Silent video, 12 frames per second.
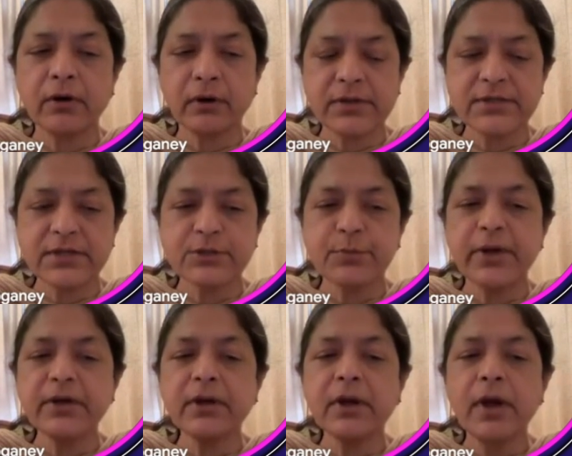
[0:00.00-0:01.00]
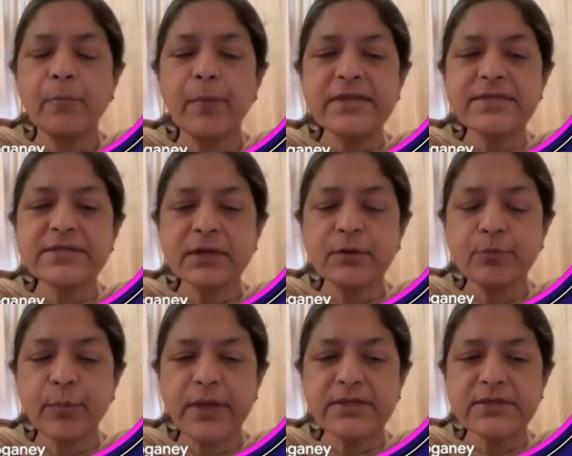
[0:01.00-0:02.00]
assessment,
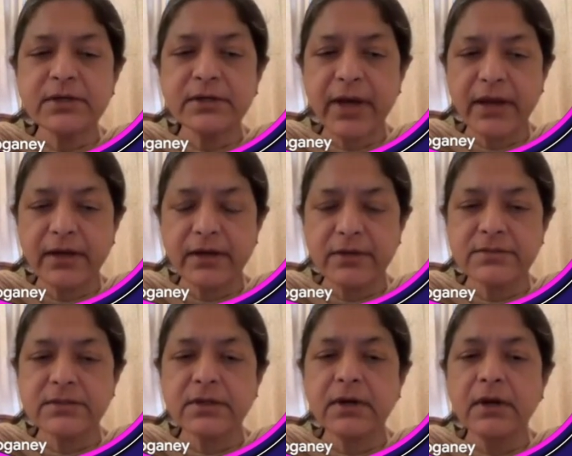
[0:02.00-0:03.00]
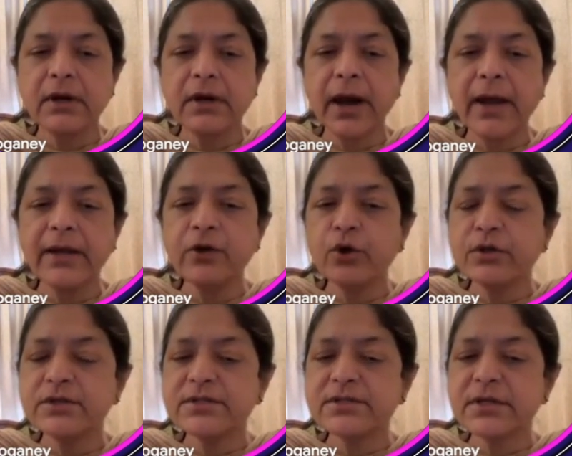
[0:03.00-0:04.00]
menstrual diaries, guide
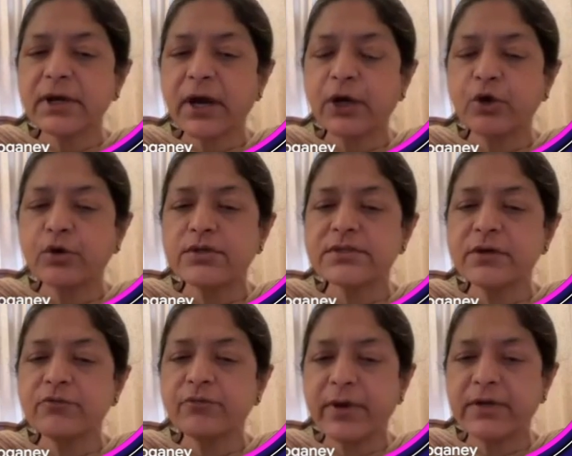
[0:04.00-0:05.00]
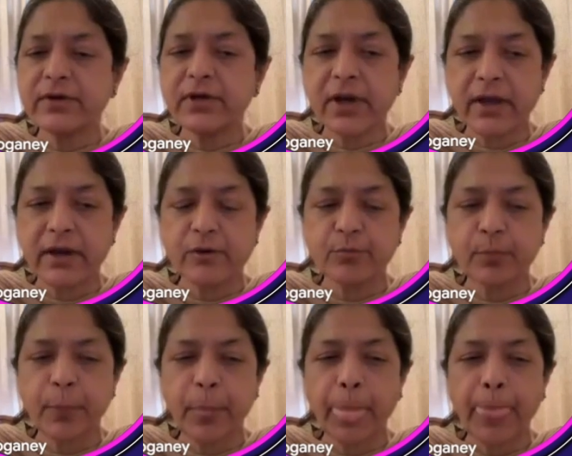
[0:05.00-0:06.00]
holistic adolescent friendly care.
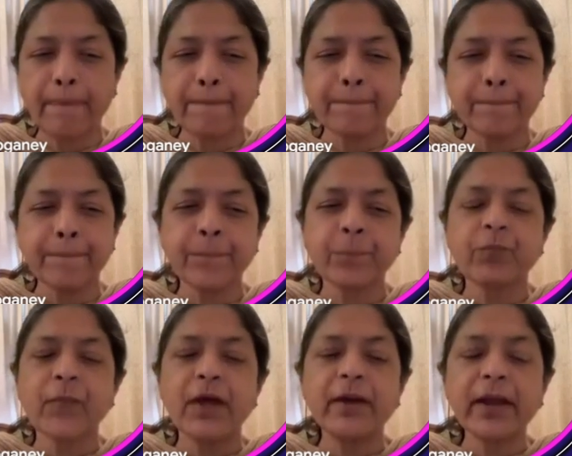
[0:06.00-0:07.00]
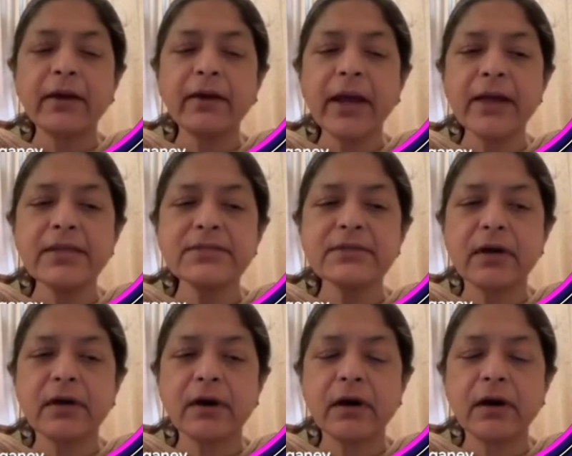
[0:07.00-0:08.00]
Recognize,
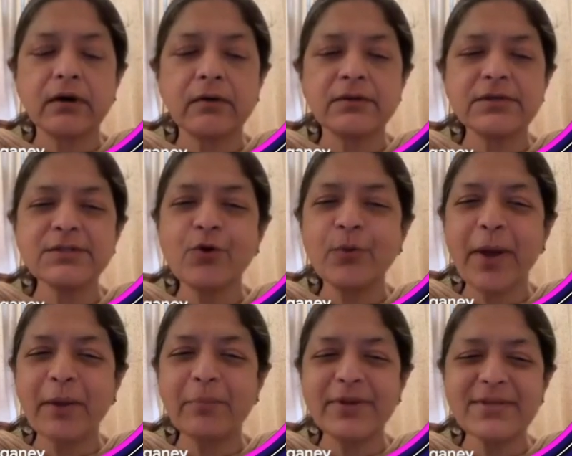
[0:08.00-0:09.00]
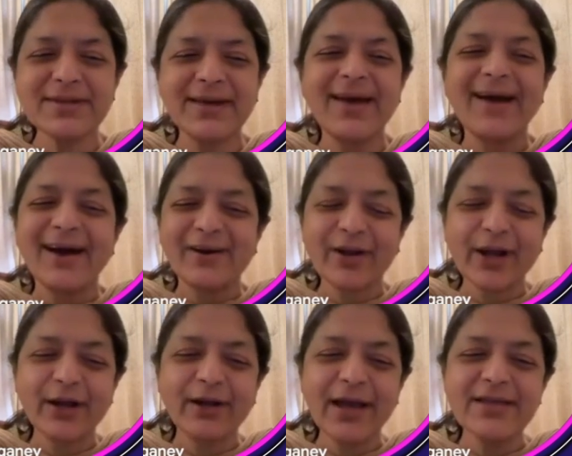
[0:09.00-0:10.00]
just go back please.
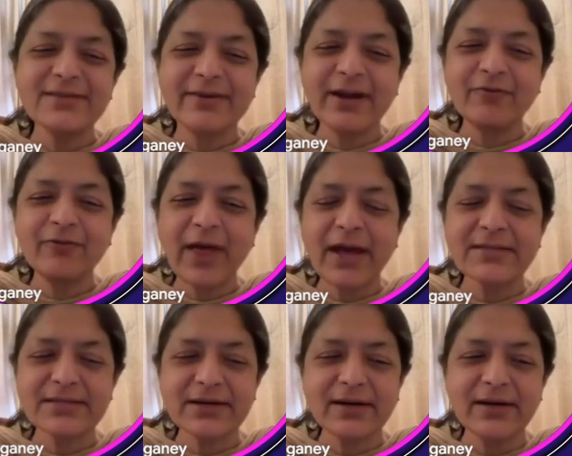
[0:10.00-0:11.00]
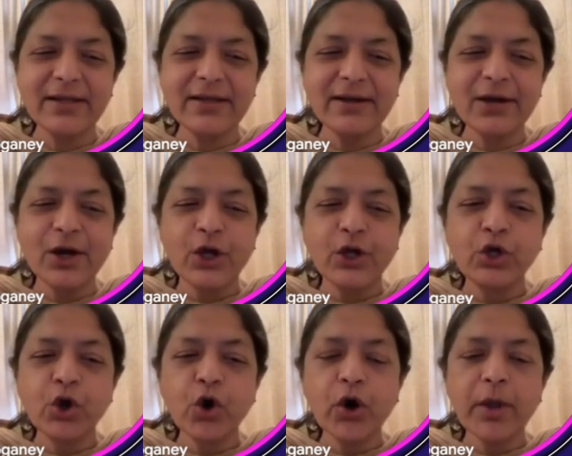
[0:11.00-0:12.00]
Recognize red flags early.
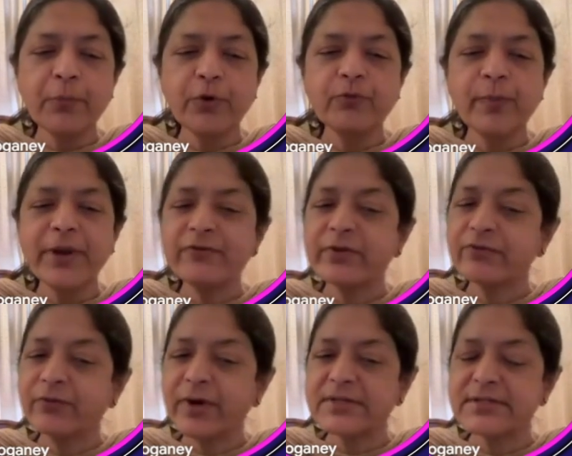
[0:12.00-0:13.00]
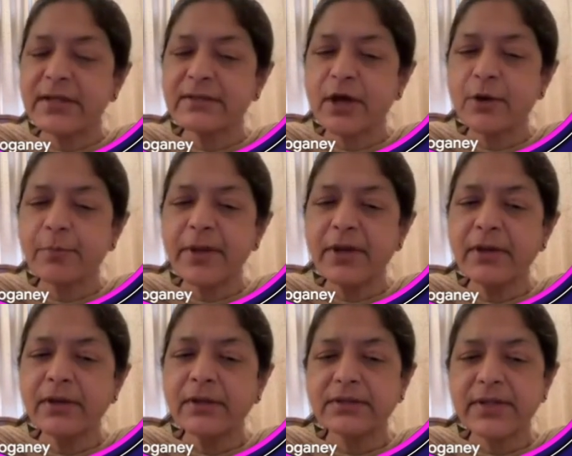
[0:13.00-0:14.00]
No improvement with first-line therapy.
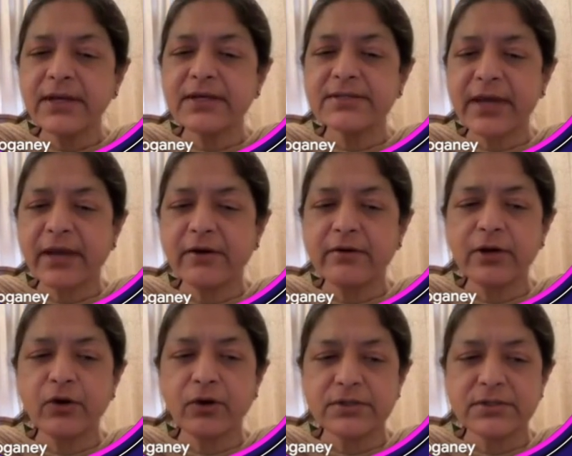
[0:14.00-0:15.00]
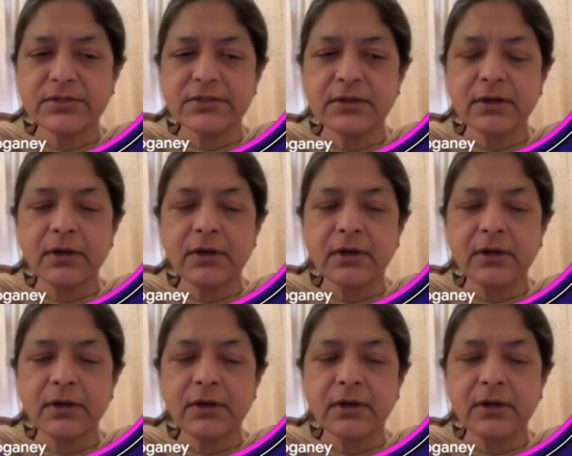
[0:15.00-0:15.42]
Think secondary causes.